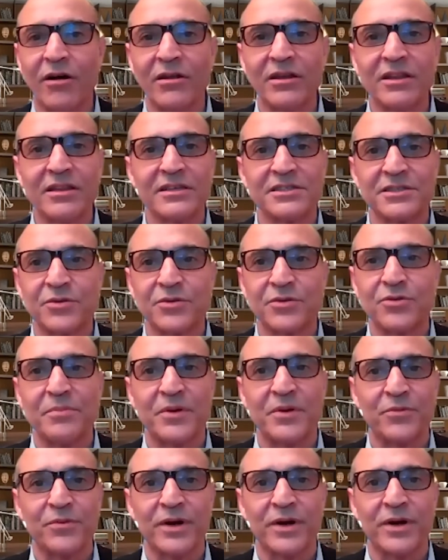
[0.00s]
you have all of this
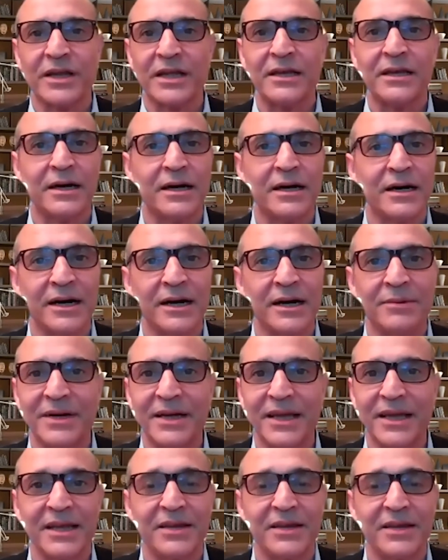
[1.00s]
equipment running,
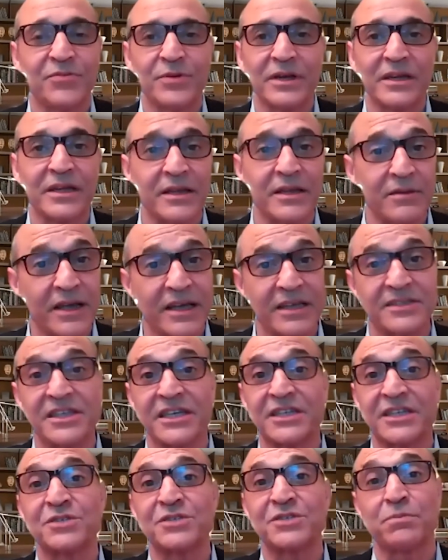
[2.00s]

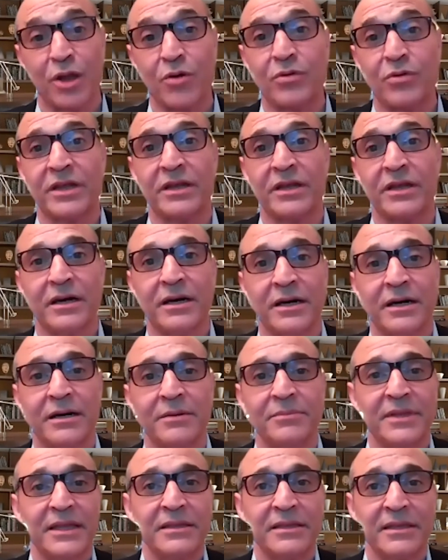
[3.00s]
it's exploded
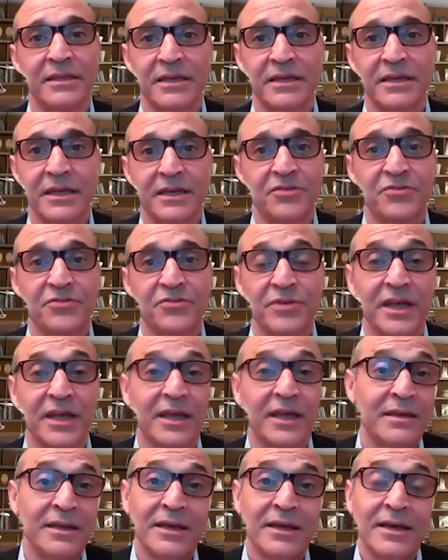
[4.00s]
the
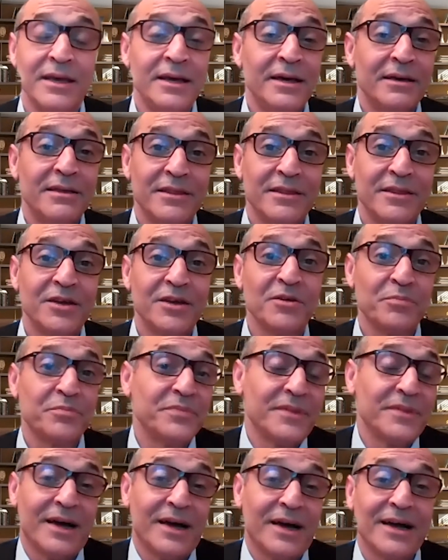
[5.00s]
industry. And
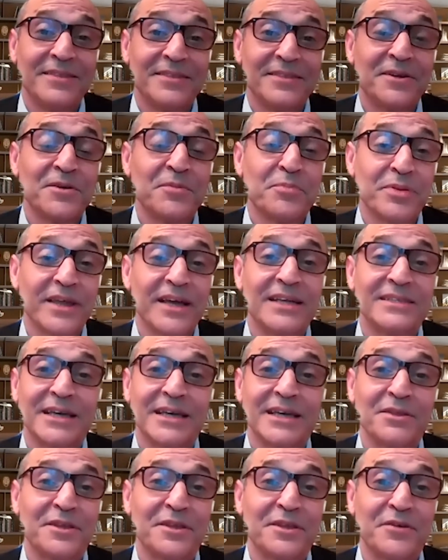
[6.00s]
there are
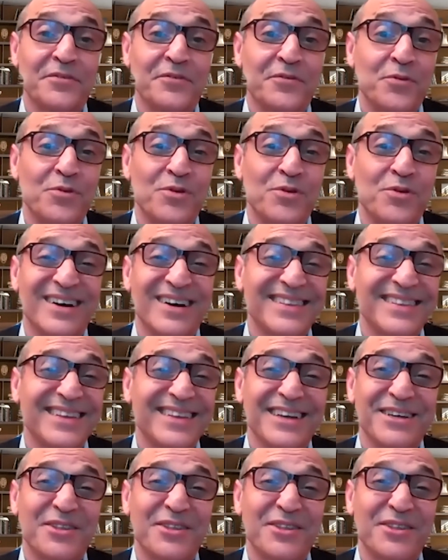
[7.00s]
plans out there for, I
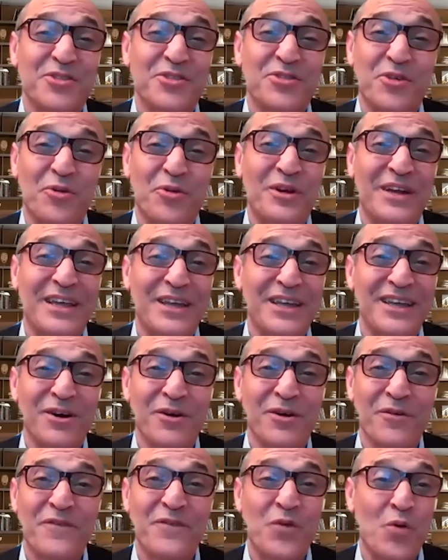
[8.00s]
think, another
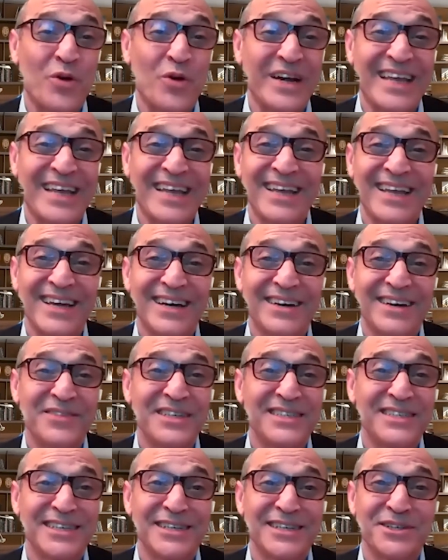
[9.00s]
30 or 40
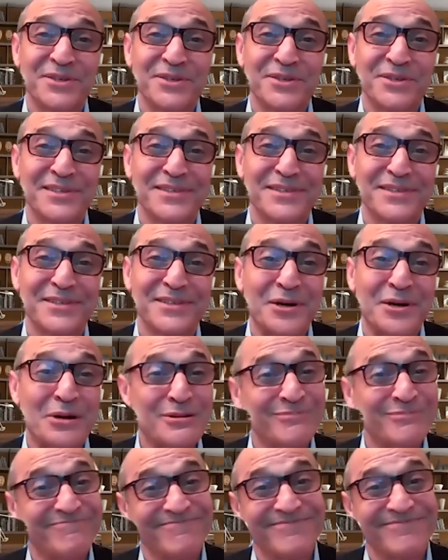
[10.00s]
of these centers.
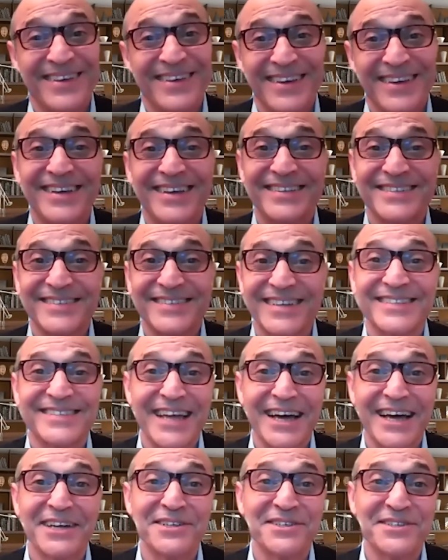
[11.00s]
So
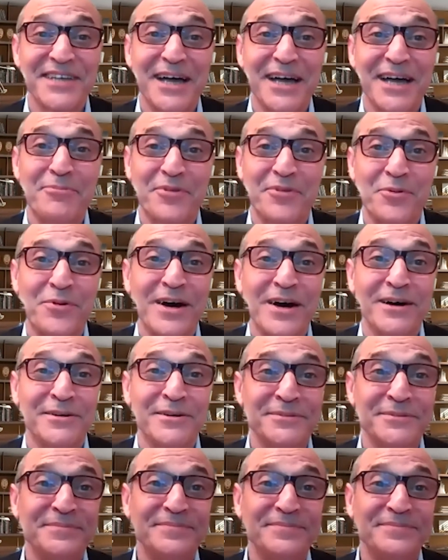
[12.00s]
it's not going to stop for a
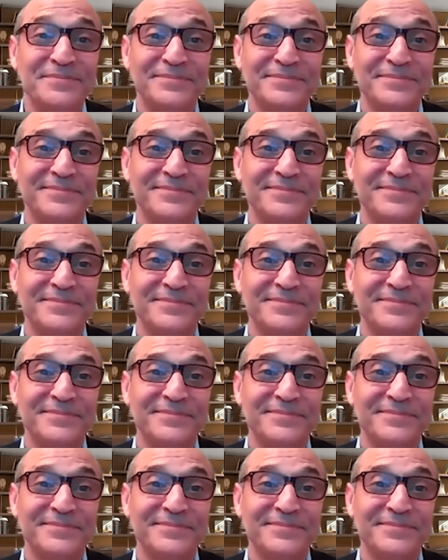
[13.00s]
while.